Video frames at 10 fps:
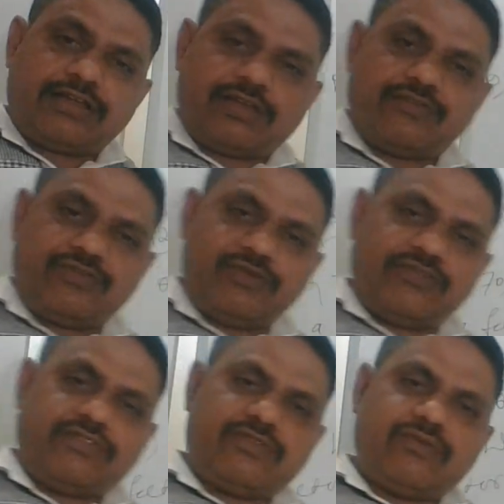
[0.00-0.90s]

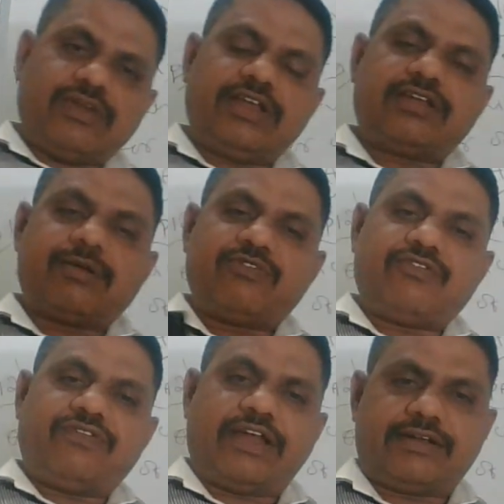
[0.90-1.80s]
confused when it comes to
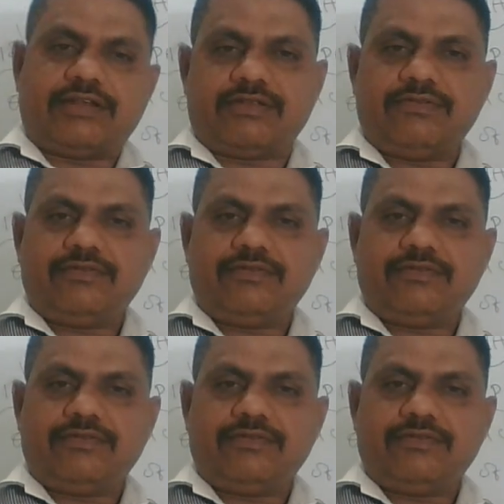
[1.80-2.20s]
factor.